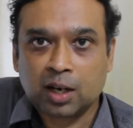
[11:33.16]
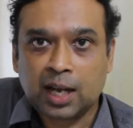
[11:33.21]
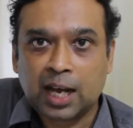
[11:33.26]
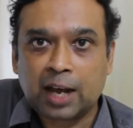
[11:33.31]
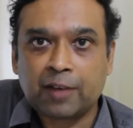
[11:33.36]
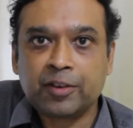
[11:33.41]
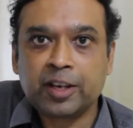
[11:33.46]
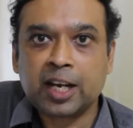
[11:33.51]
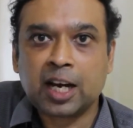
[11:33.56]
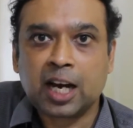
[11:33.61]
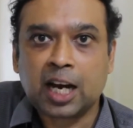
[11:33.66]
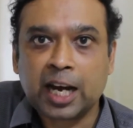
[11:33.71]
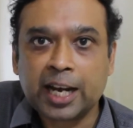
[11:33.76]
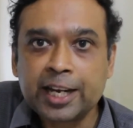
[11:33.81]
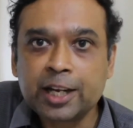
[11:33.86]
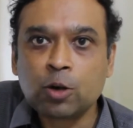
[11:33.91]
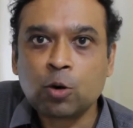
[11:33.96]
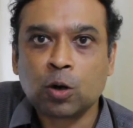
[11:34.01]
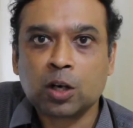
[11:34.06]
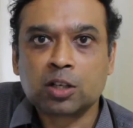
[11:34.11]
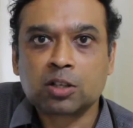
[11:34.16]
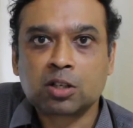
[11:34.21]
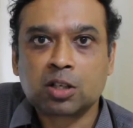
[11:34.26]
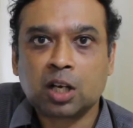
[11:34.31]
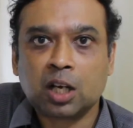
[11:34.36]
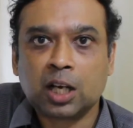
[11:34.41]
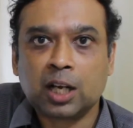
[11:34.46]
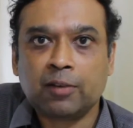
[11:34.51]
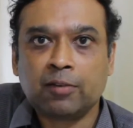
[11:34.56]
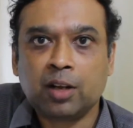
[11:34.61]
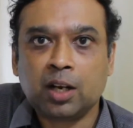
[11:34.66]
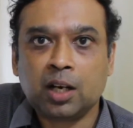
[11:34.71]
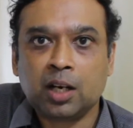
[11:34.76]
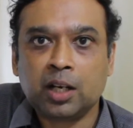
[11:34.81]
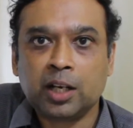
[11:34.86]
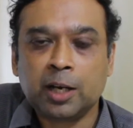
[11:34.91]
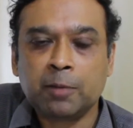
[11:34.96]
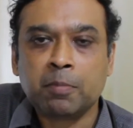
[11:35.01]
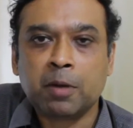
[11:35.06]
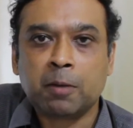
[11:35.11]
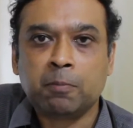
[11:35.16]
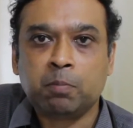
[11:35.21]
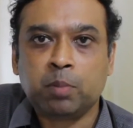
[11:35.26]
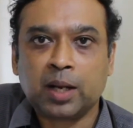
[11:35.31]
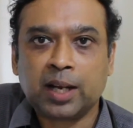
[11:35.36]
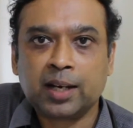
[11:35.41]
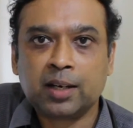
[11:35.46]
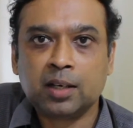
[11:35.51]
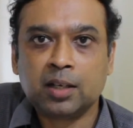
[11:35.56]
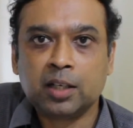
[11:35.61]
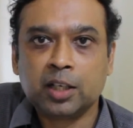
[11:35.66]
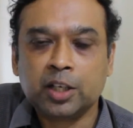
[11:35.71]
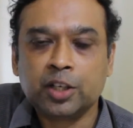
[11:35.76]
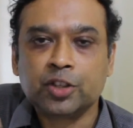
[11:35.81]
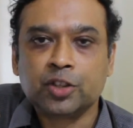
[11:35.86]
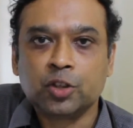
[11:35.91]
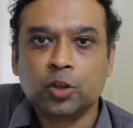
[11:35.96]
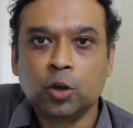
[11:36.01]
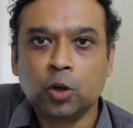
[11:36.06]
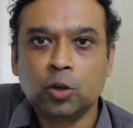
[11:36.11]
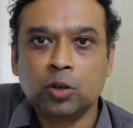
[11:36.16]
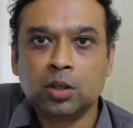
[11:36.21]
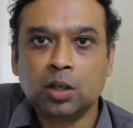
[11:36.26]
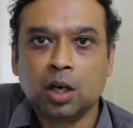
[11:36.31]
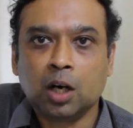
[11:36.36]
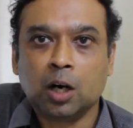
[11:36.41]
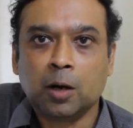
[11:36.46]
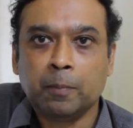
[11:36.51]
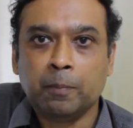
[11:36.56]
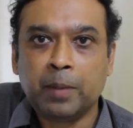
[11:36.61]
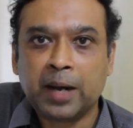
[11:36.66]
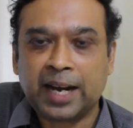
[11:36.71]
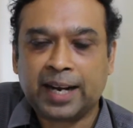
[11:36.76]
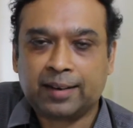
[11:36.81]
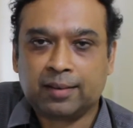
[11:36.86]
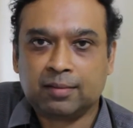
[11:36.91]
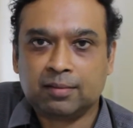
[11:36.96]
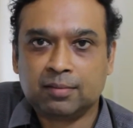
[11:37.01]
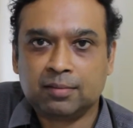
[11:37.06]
having a high cholesterol level in my blood is good or bad?